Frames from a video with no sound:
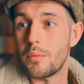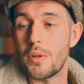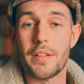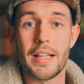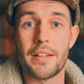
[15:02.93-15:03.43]

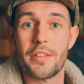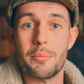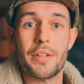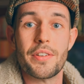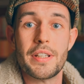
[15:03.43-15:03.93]
While that
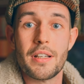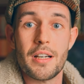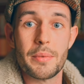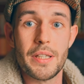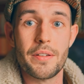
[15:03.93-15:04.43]
simmers in,
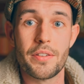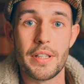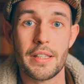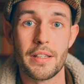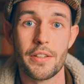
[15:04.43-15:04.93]
I'm going to
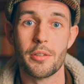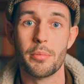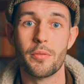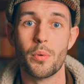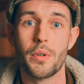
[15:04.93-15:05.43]
take a sip
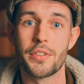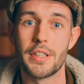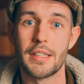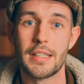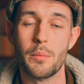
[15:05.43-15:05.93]
of
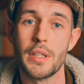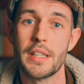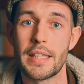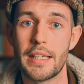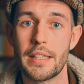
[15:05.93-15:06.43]
water and then we're
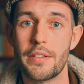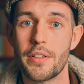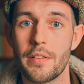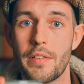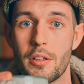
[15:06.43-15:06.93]
going to get into
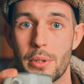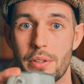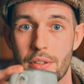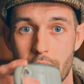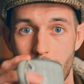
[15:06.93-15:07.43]
the
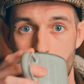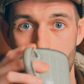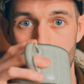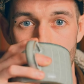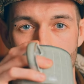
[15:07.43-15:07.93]
therapeutic
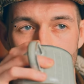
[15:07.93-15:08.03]
development.